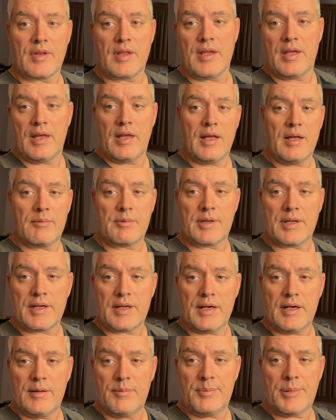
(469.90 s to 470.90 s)
I'm gonna
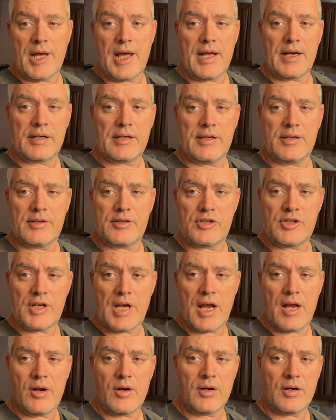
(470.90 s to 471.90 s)
get unpacked,
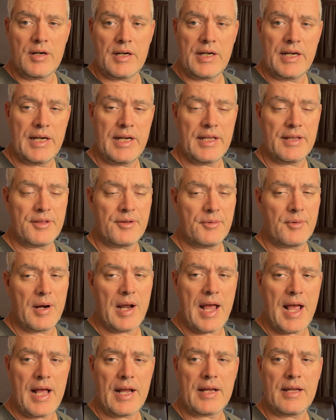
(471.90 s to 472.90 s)
shower, hit the
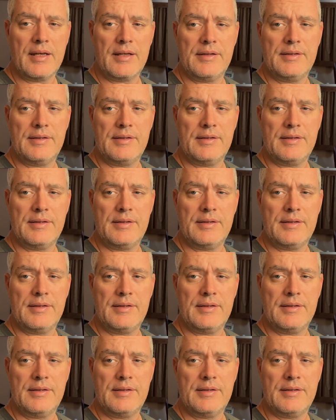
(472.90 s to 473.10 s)
rack.